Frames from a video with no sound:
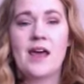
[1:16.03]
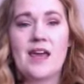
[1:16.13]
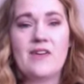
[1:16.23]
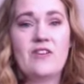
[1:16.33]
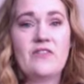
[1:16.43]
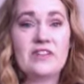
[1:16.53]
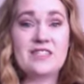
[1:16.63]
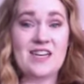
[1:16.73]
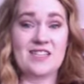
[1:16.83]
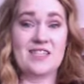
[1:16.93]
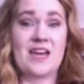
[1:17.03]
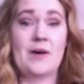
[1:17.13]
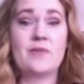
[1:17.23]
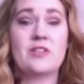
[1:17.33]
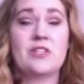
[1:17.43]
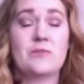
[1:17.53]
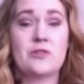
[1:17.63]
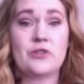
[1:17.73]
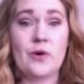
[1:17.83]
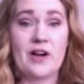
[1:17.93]
Even if it doesn't happen to the
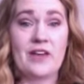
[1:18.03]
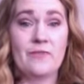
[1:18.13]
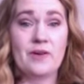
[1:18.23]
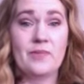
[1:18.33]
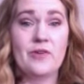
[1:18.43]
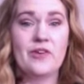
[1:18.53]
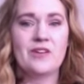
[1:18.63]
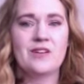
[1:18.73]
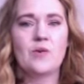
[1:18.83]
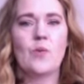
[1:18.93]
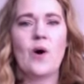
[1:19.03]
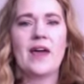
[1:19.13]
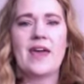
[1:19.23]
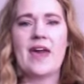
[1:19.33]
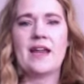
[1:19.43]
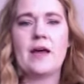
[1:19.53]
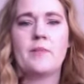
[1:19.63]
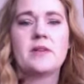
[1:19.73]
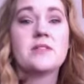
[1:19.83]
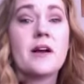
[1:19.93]
majority of people, what can
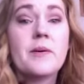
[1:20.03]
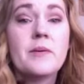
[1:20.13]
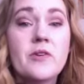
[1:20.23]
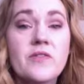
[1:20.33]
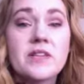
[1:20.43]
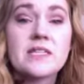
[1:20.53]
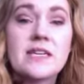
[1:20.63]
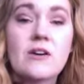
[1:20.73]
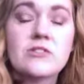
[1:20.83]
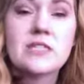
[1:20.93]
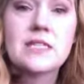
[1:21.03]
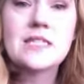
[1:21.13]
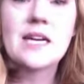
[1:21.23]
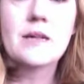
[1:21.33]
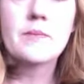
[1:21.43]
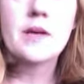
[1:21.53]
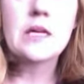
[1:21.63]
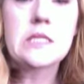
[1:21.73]
happen? Sorry, I'm going to move this down just a tiny bit.